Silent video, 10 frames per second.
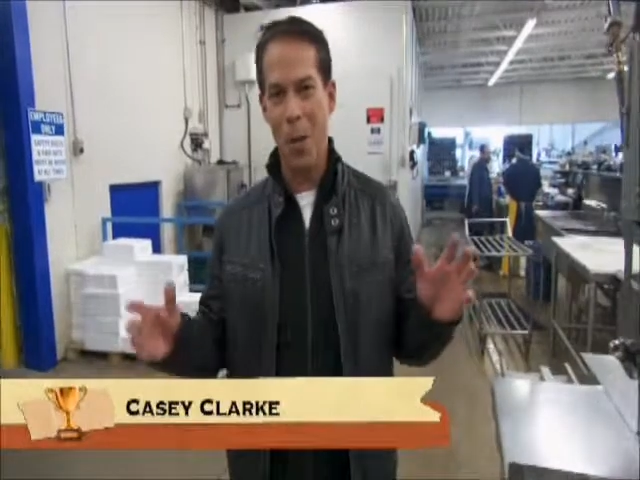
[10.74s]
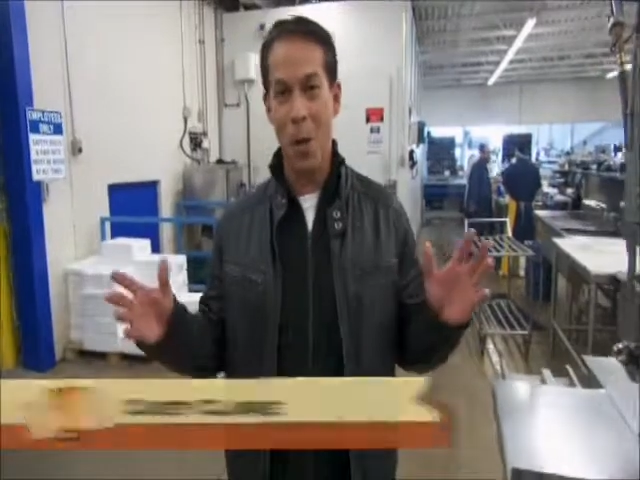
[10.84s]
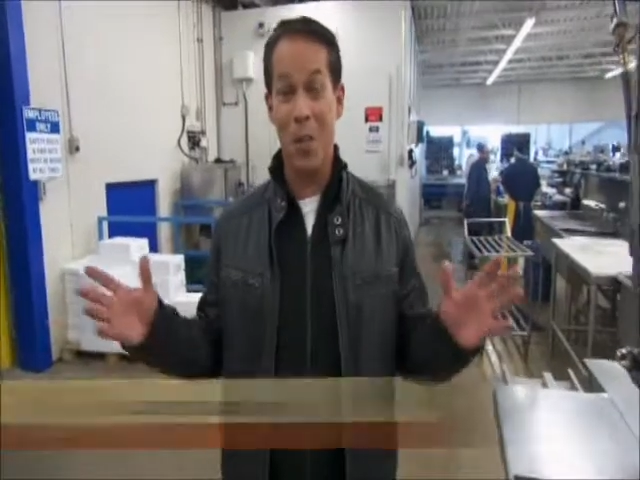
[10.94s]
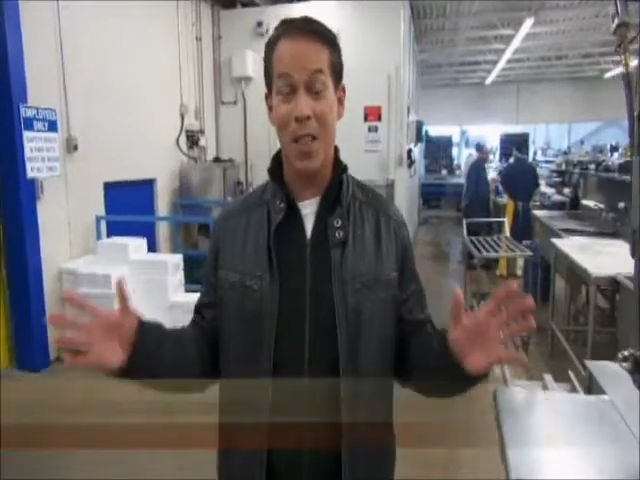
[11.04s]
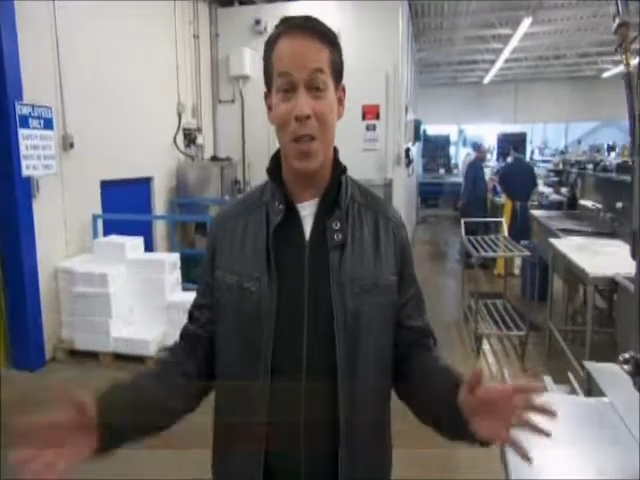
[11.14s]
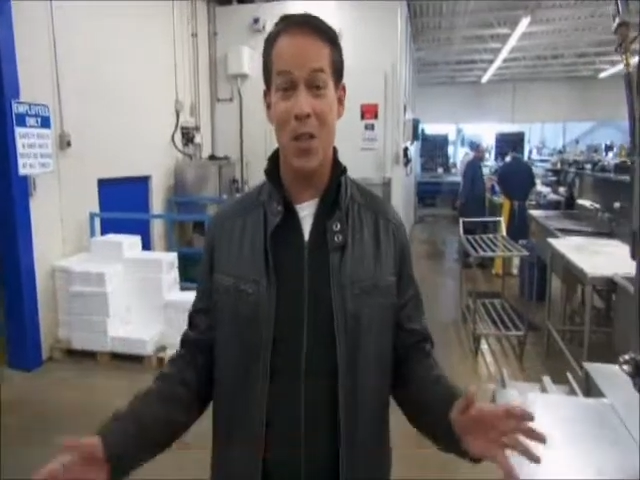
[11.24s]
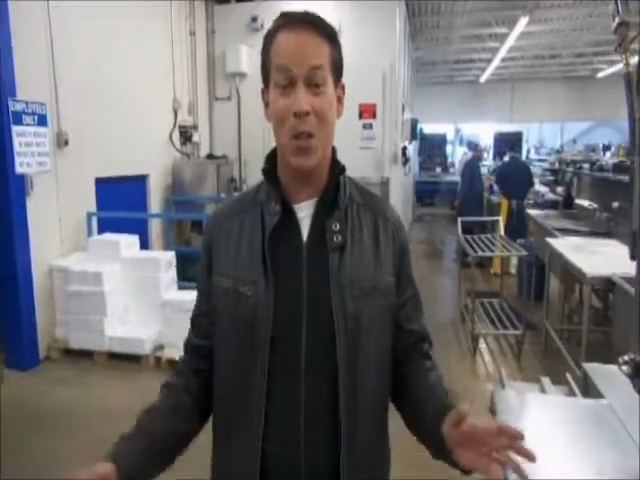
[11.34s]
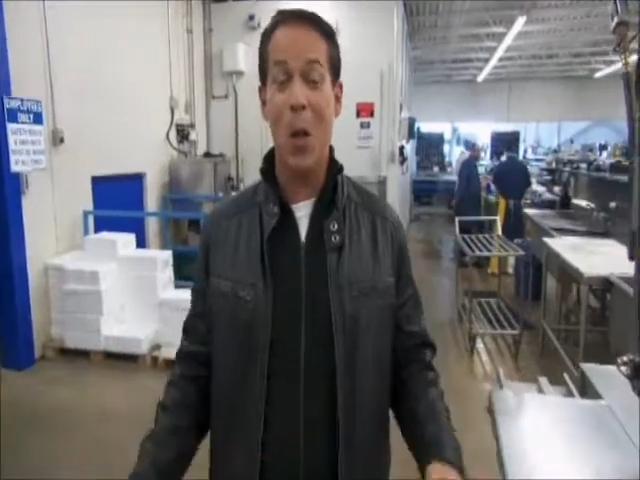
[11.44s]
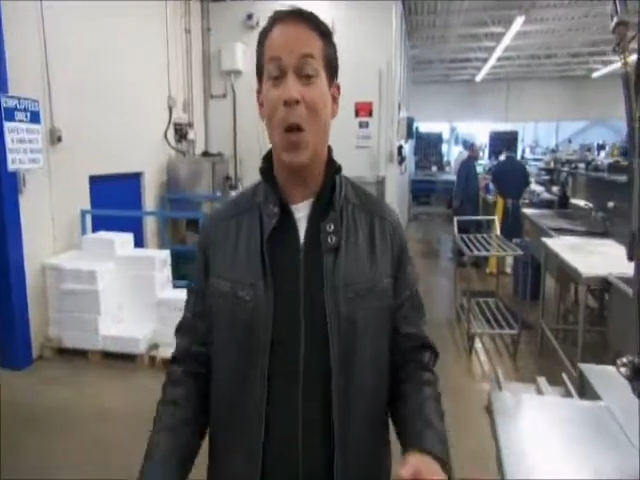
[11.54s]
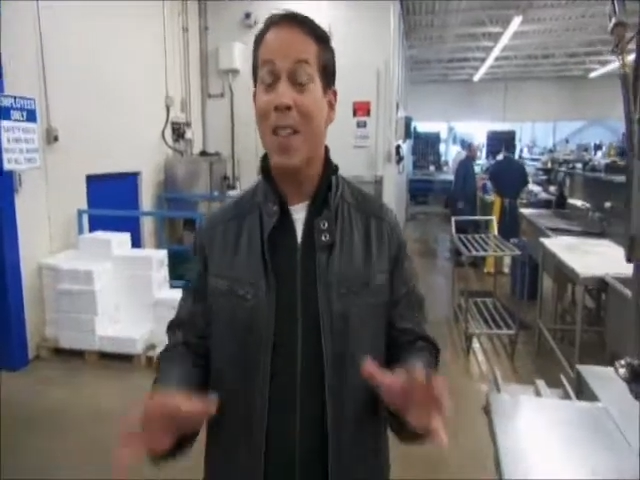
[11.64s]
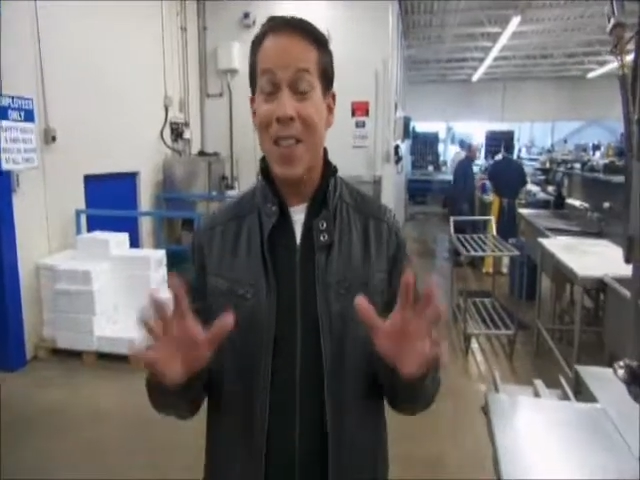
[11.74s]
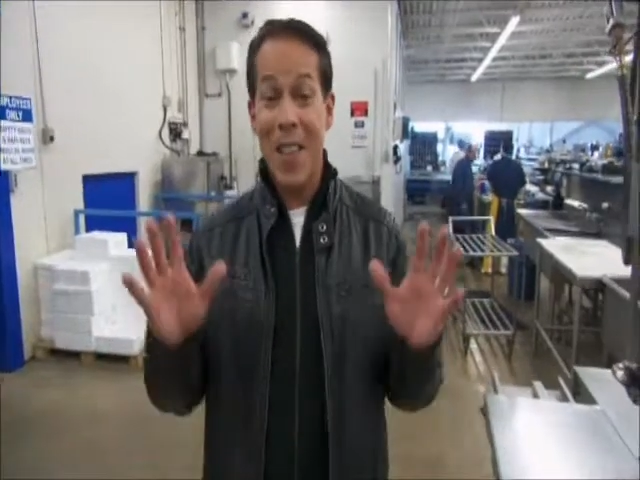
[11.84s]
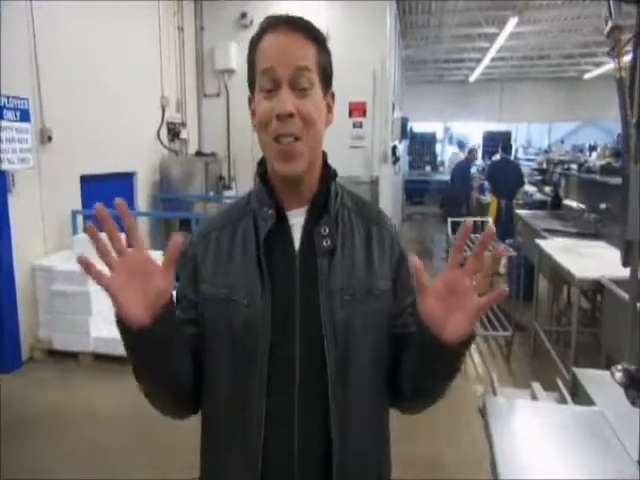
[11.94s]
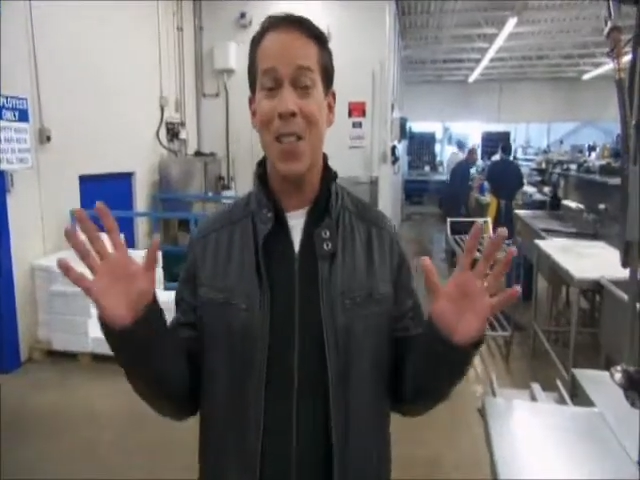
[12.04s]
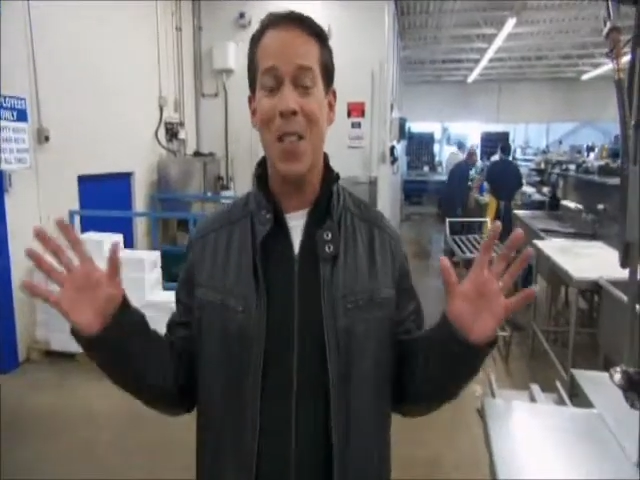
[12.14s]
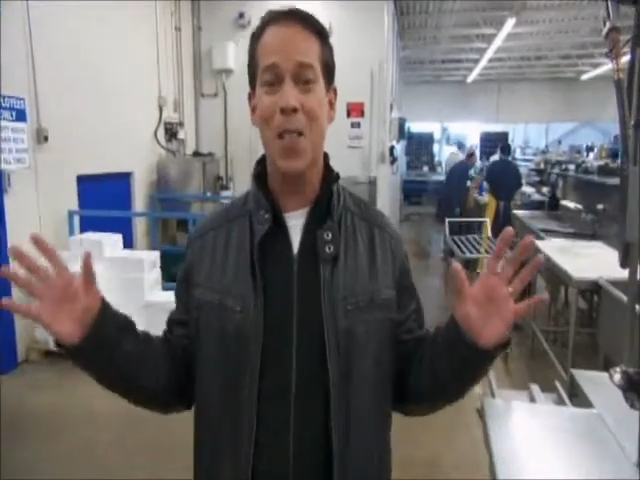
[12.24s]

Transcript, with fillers: your host, Casey Clark. This